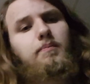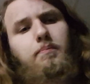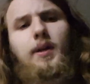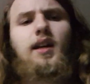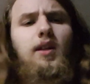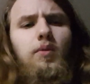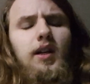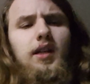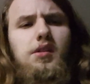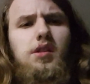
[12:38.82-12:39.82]
But
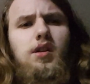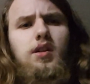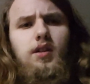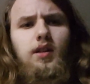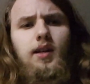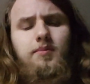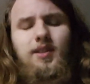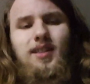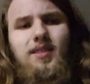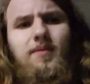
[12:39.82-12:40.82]
anyways, I'm
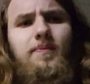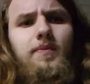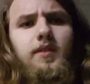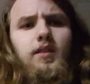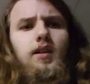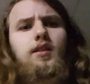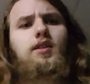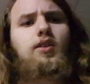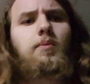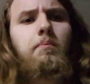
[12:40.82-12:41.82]
done. I'm
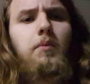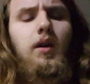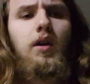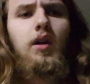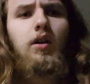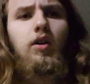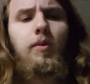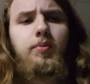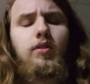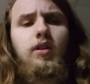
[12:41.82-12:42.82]
here.
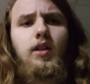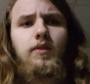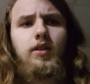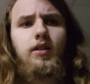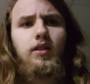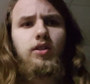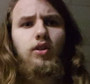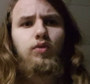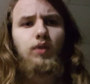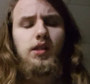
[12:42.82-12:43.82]
Hope you all have a
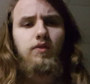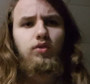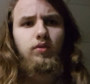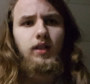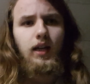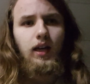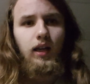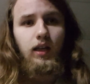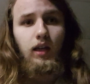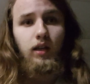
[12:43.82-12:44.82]
good rest of your
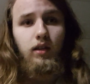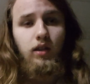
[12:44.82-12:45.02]
day,